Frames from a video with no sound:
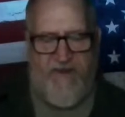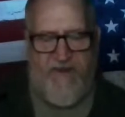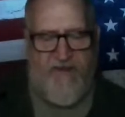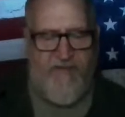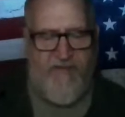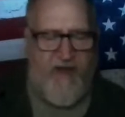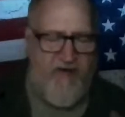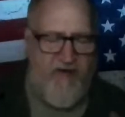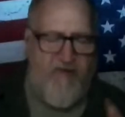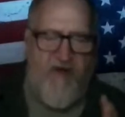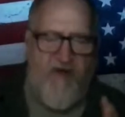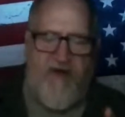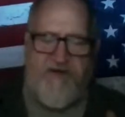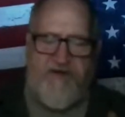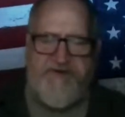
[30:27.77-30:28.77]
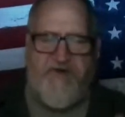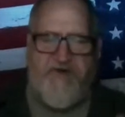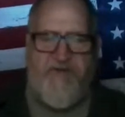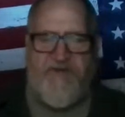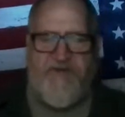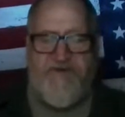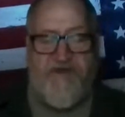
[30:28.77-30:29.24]
I'm not going to call her
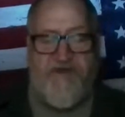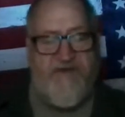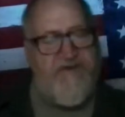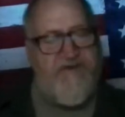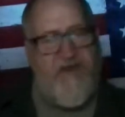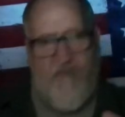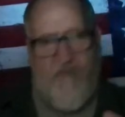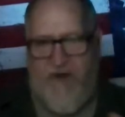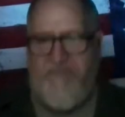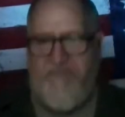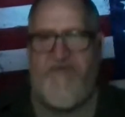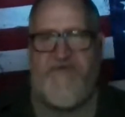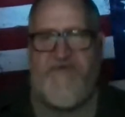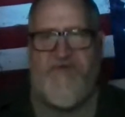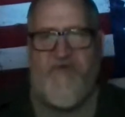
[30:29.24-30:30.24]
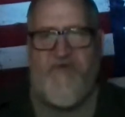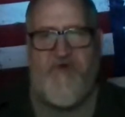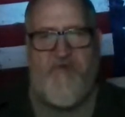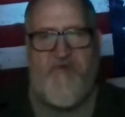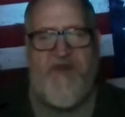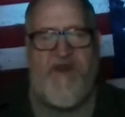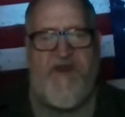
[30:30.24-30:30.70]
extremist because they wiped her
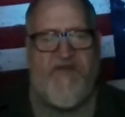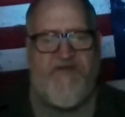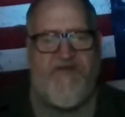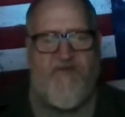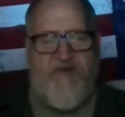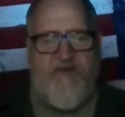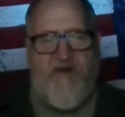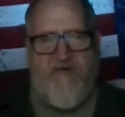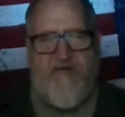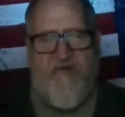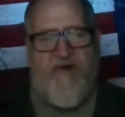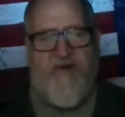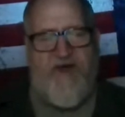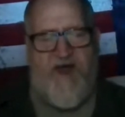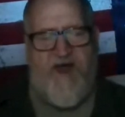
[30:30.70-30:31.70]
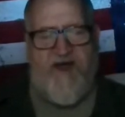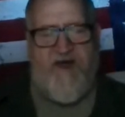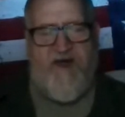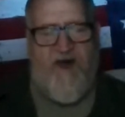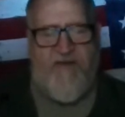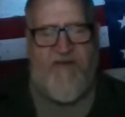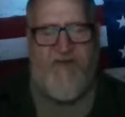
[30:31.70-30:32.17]
social media, so we don't know what kind of
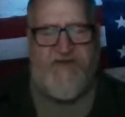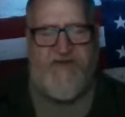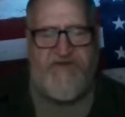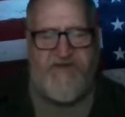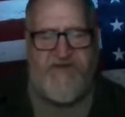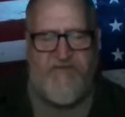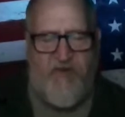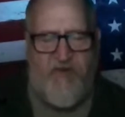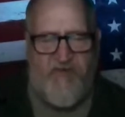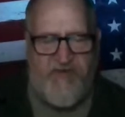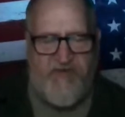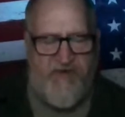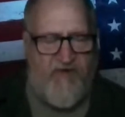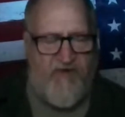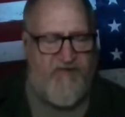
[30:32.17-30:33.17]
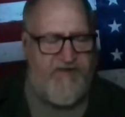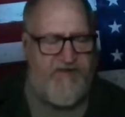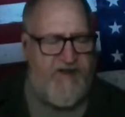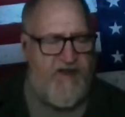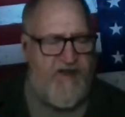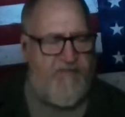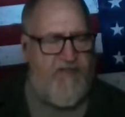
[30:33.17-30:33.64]
comments she posted all the
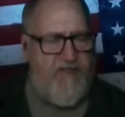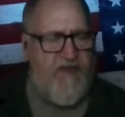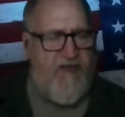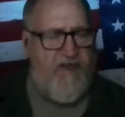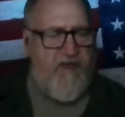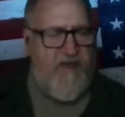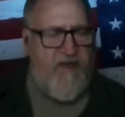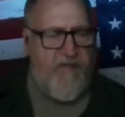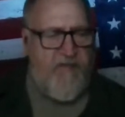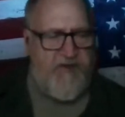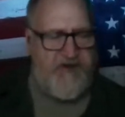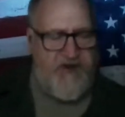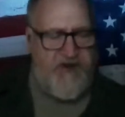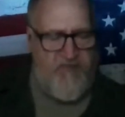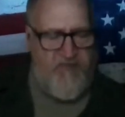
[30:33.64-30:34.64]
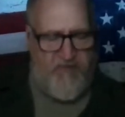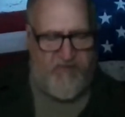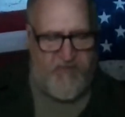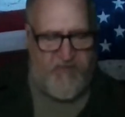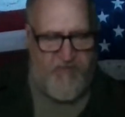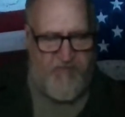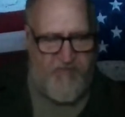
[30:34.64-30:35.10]
time. But she was
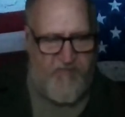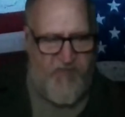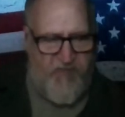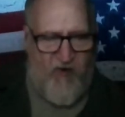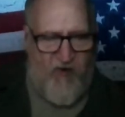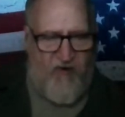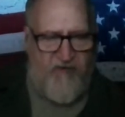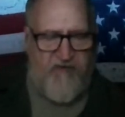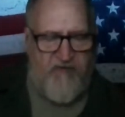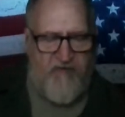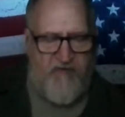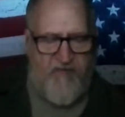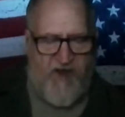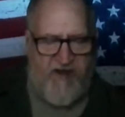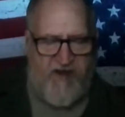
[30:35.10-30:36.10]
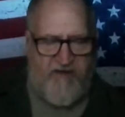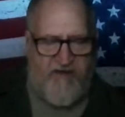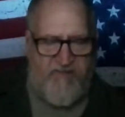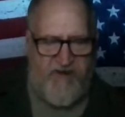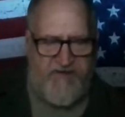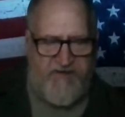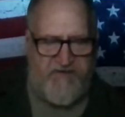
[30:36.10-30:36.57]
part of the Biden
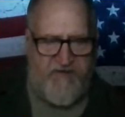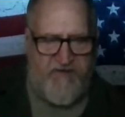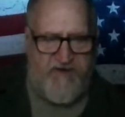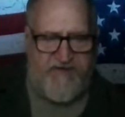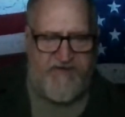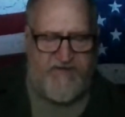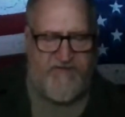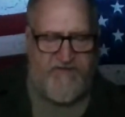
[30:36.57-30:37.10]
administration.